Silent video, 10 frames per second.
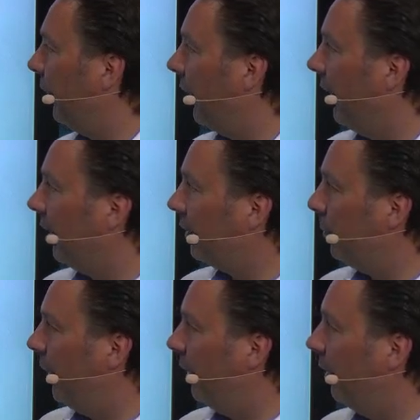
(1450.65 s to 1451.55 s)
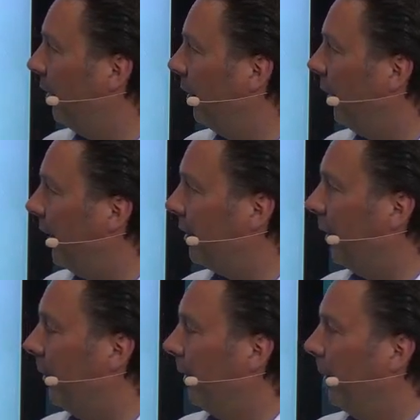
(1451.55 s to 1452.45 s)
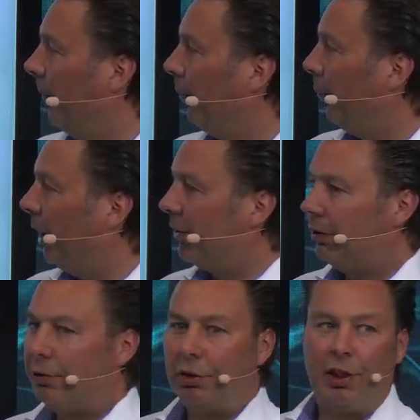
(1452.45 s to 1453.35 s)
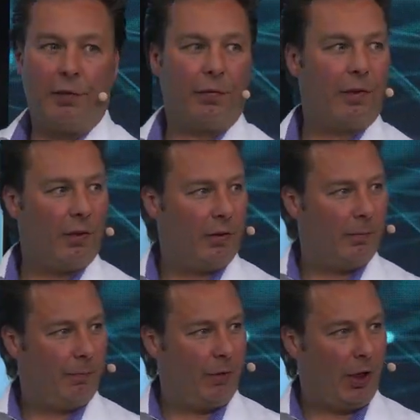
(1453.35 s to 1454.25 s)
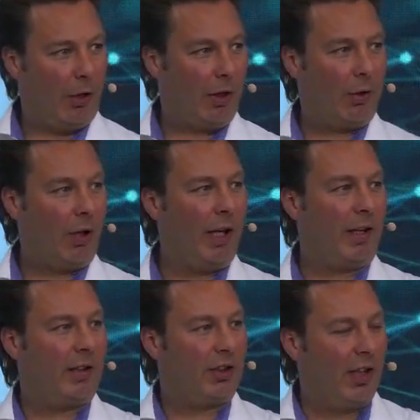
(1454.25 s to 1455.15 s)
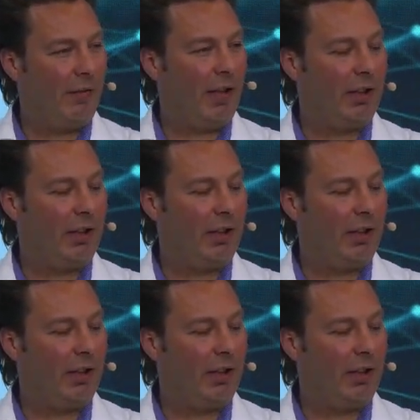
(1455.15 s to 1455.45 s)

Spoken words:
I explain later. But to give our colleague Stefan the